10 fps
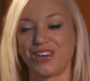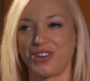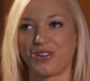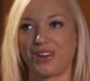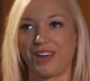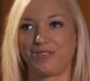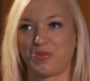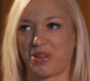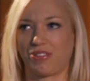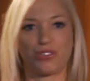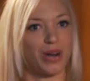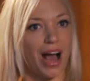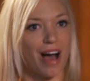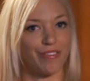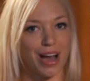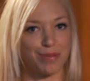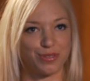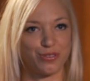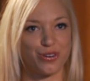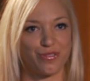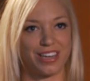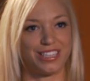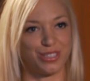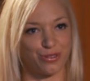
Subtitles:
you're left with 2.5 cups of cooked veggies